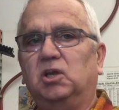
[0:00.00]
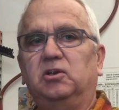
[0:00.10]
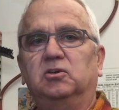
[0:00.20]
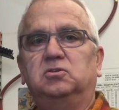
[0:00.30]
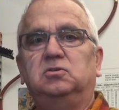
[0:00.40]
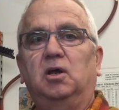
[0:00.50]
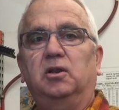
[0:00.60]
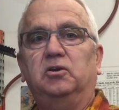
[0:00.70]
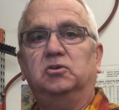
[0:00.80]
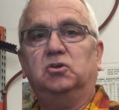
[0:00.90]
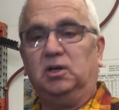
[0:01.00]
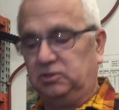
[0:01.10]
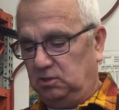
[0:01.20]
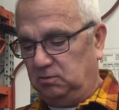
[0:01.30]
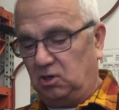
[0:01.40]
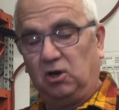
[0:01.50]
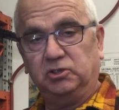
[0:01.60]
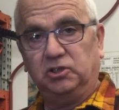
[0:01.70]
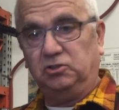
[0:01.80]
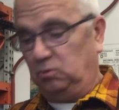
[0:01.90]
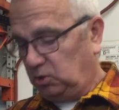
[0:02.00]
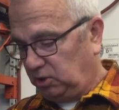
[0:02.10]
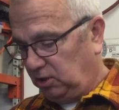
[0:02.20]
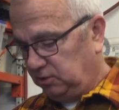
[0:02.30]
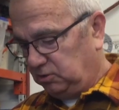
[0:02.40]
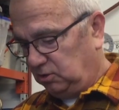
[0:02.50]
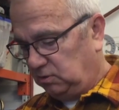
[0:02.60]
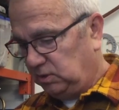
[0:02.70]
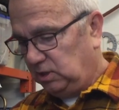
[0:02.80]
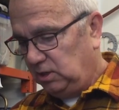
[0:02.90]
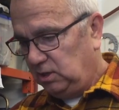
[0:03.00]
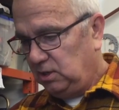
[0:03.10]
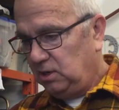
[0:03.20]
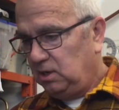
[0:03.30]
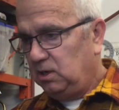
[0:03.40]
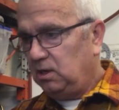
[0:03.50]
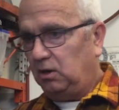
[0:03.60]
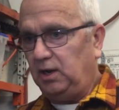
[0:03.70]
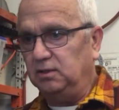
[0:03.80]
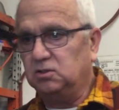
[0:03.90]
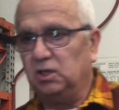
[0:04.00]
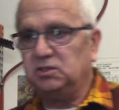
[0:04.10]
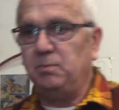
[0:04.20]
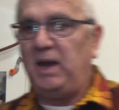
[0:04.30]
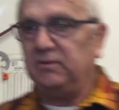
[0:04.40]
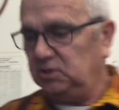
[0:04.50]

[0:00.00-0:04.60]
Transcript: on your trucks and cars that you're working on. So, all right, so let's mount